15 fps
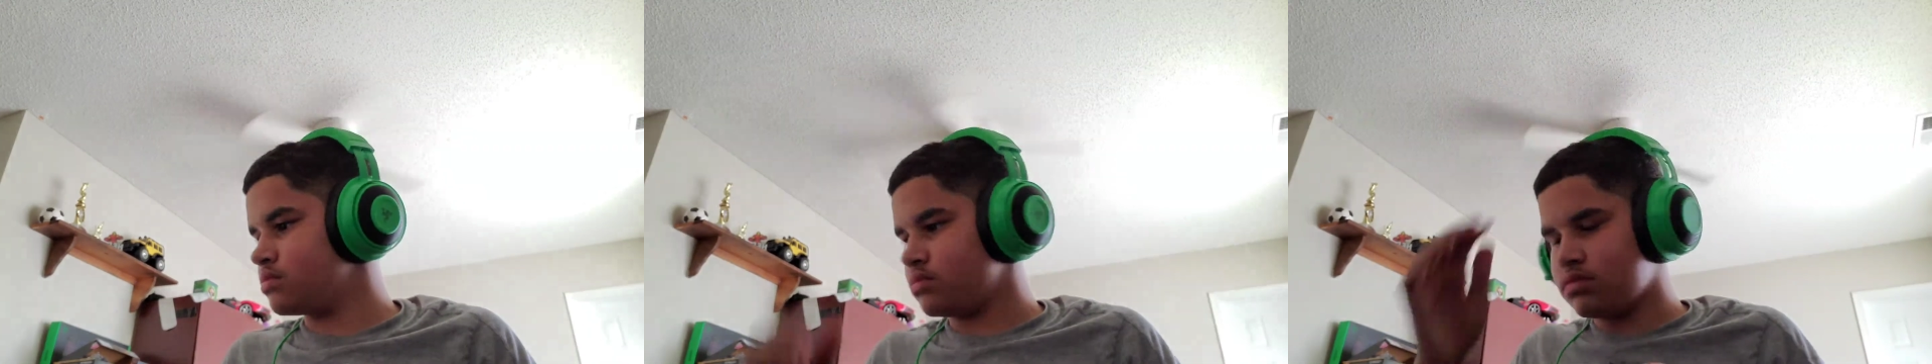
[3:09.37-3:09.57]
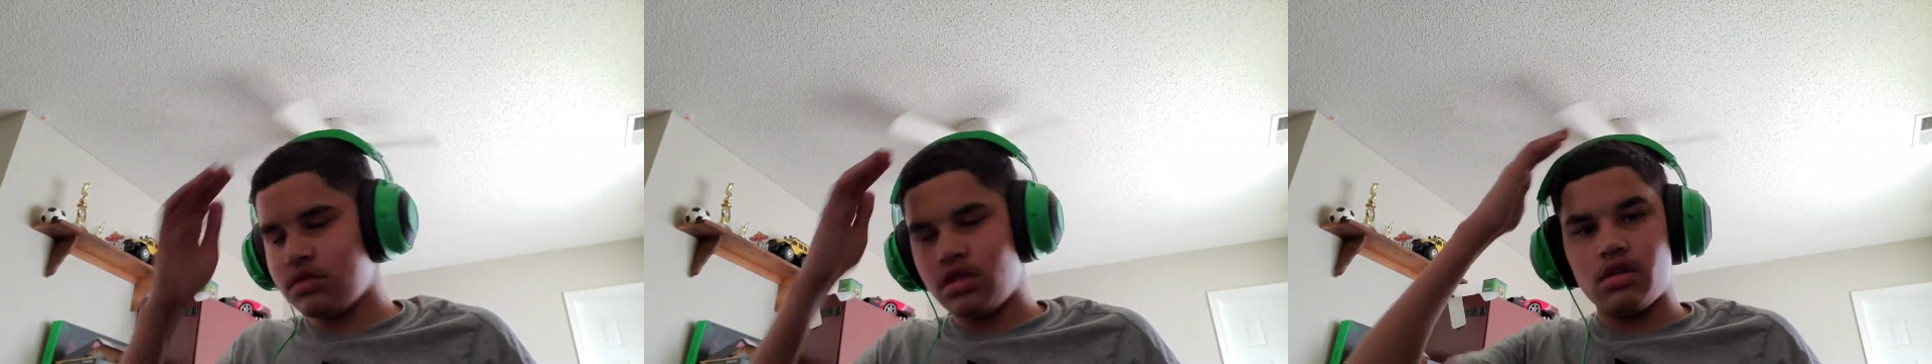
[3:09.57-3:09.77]

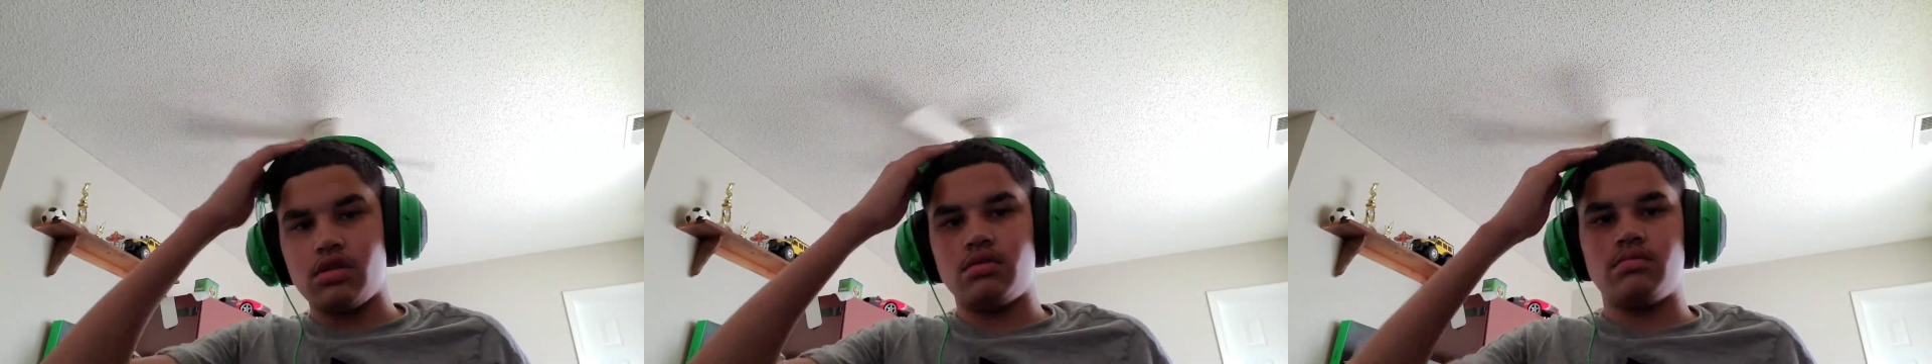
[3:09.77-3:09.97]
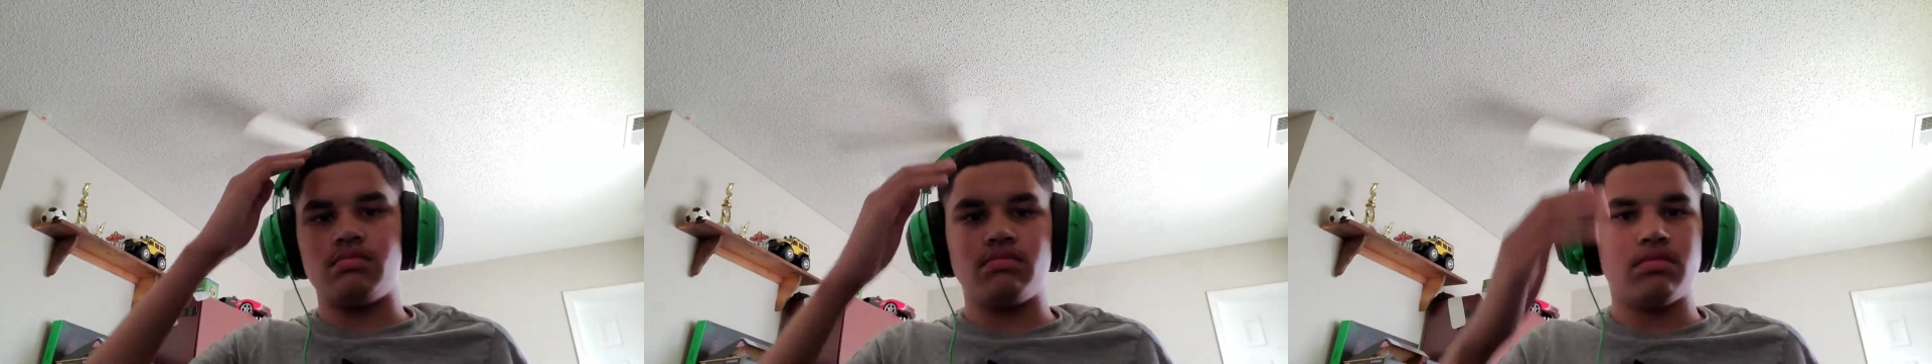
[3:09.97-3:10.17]
yeah,
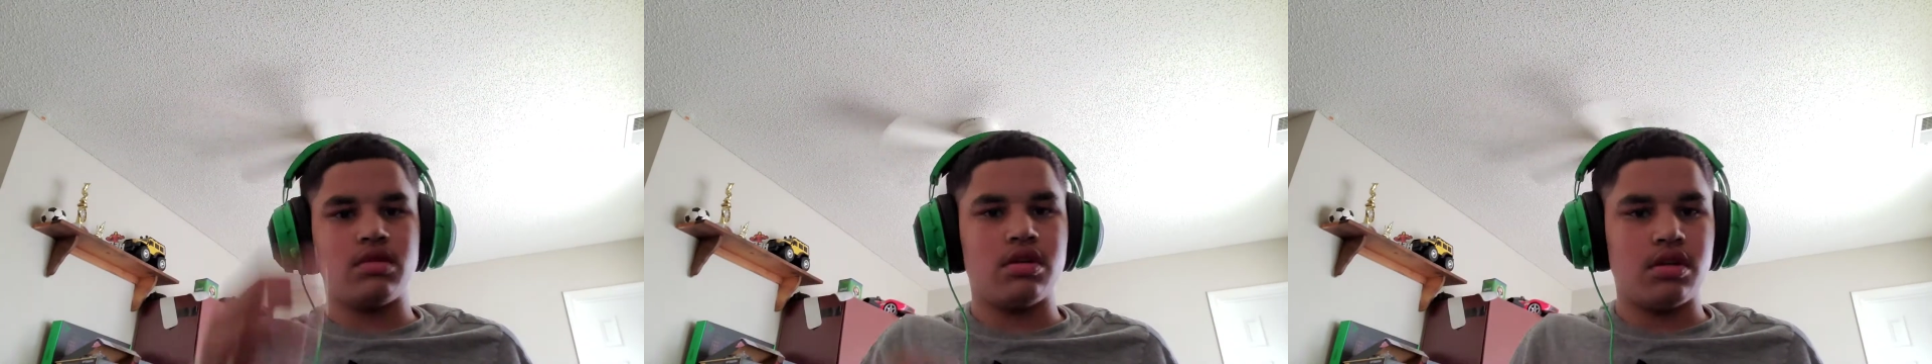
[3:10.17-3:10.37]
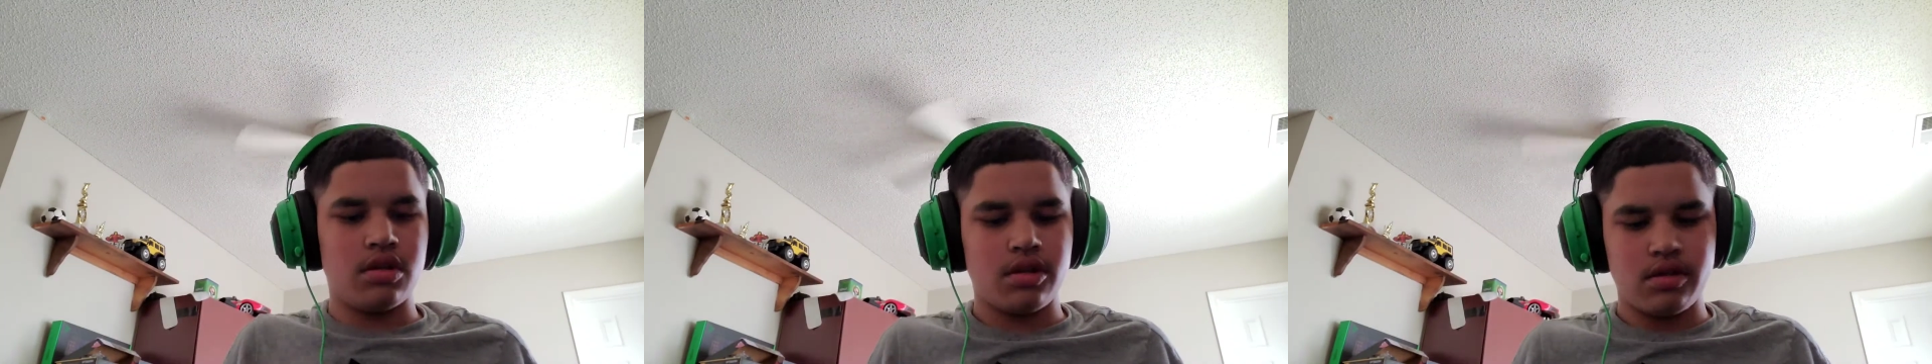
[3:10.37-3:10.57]

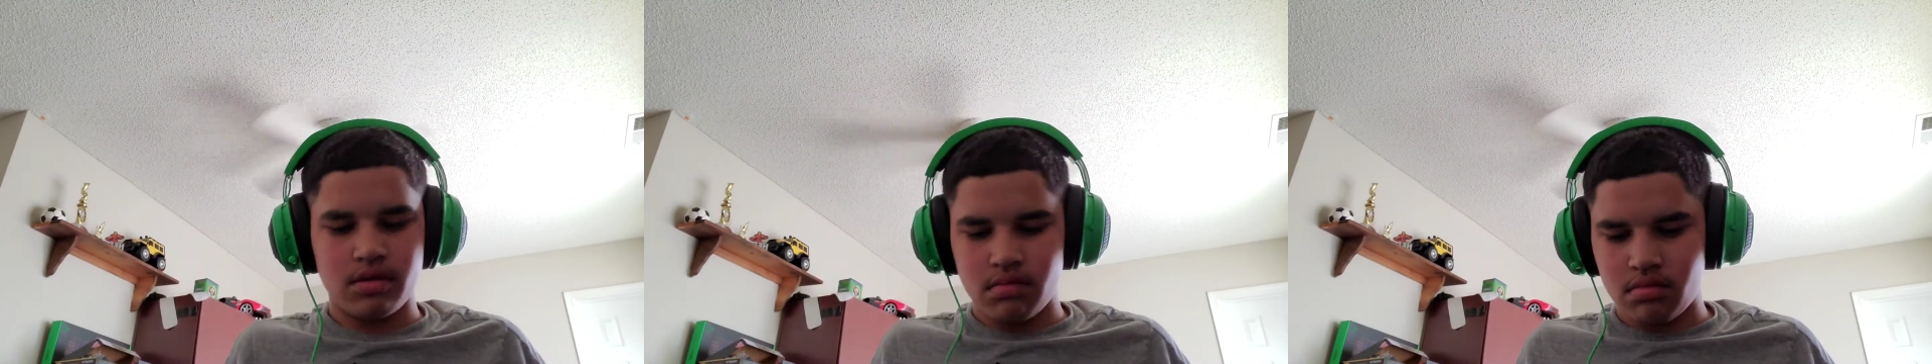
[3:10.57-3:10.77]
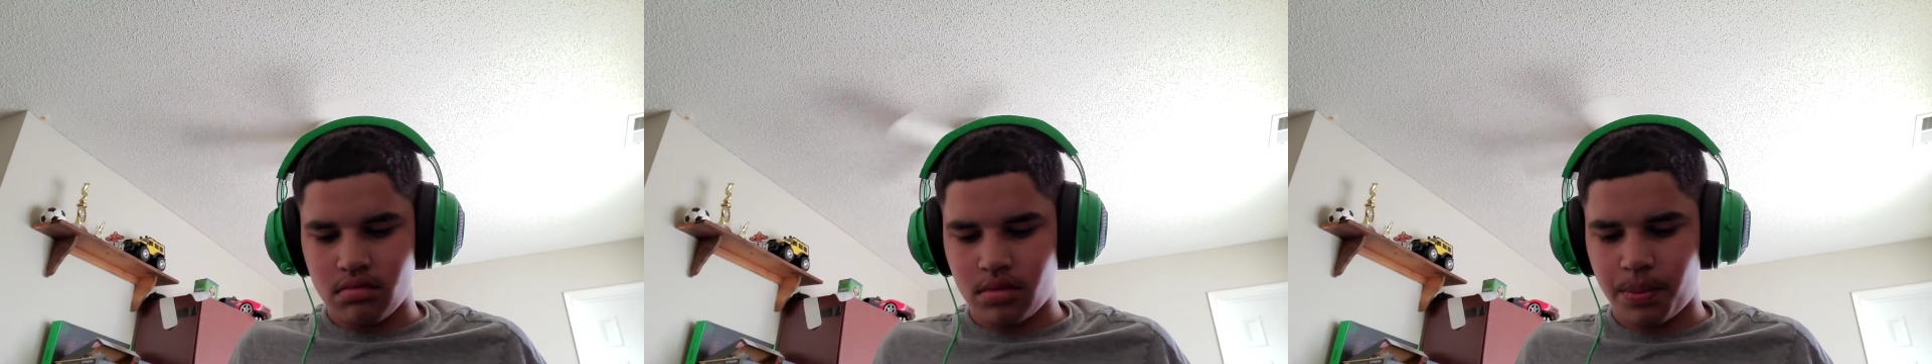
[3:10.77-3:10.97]
I'm
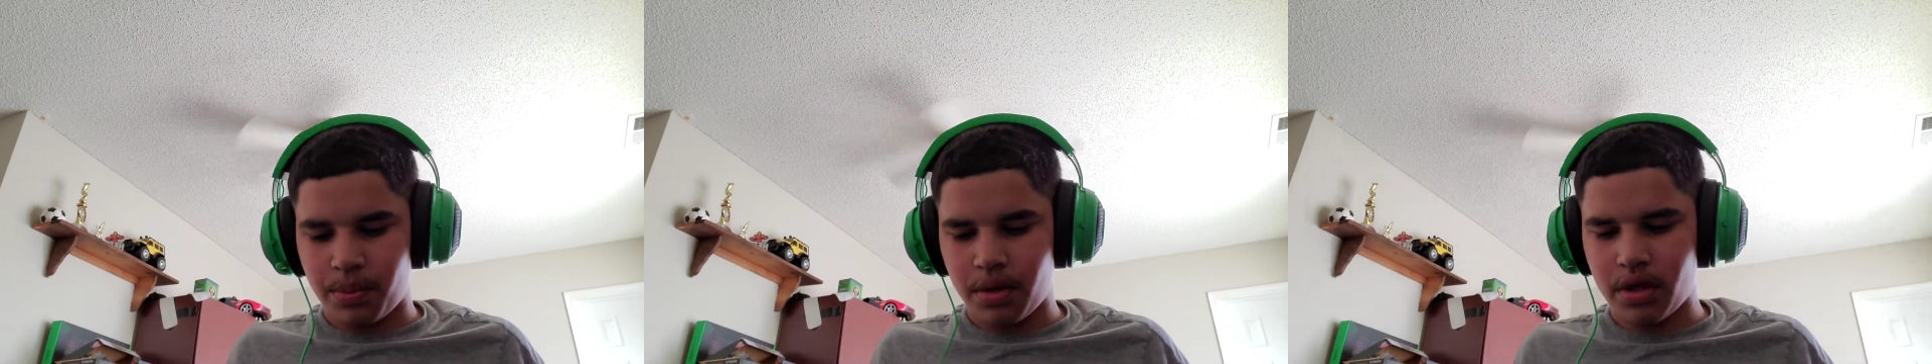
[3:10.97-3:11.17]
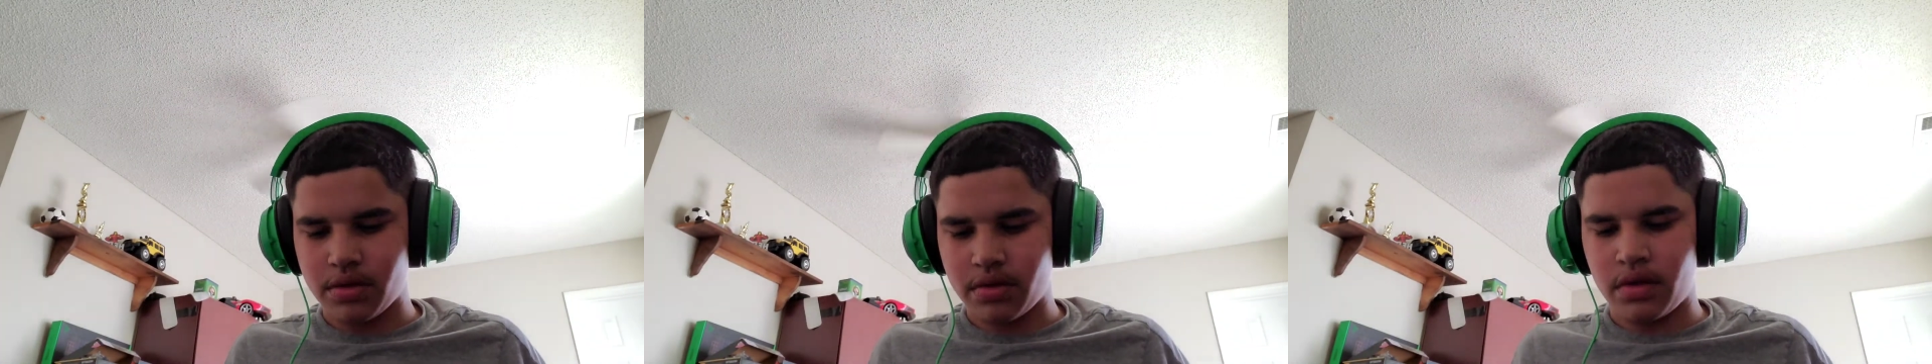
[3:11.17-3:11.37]
gonna
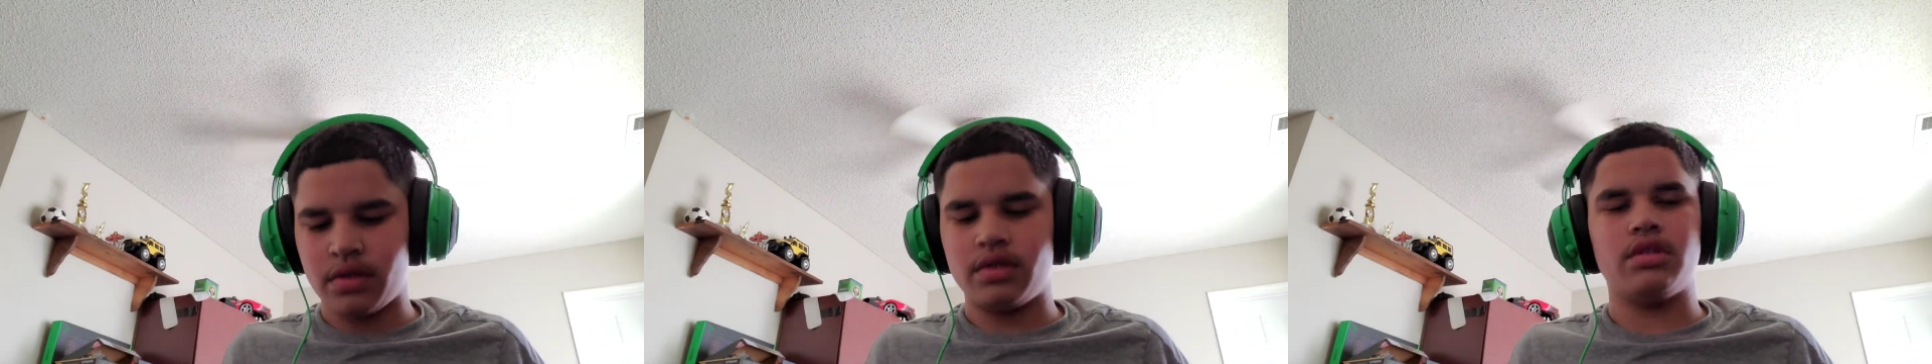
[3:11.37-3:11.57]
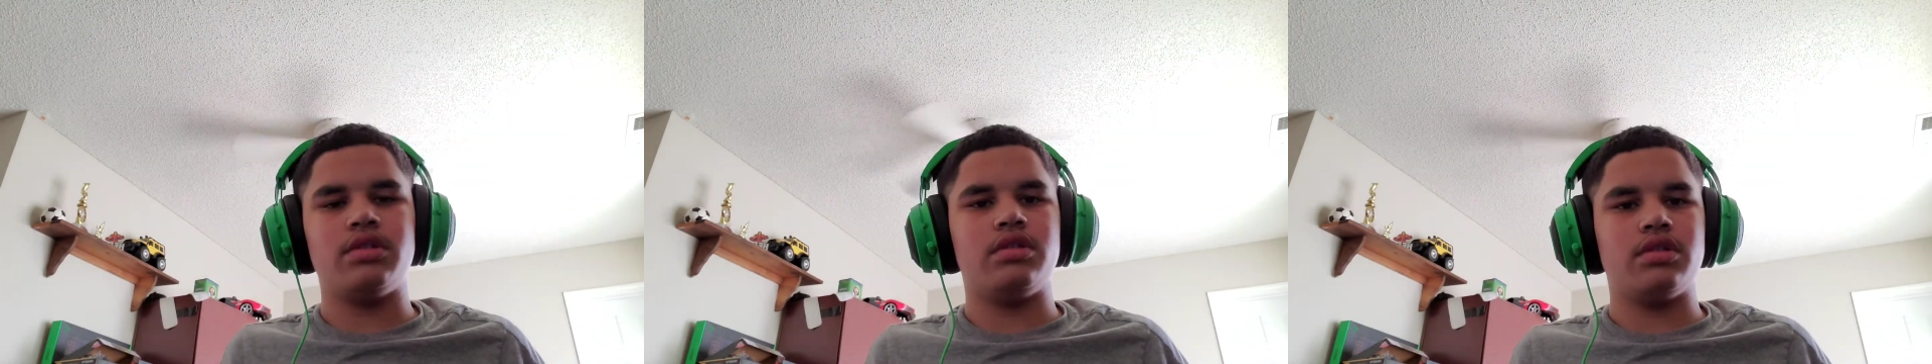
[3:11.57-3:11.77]
plug this
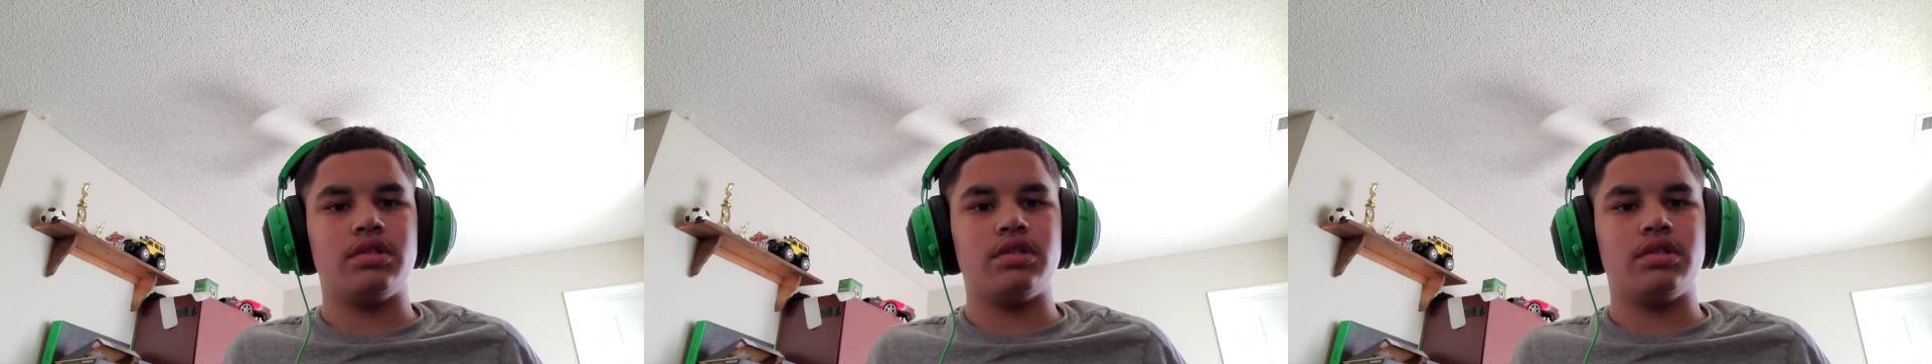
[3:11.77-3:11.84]
into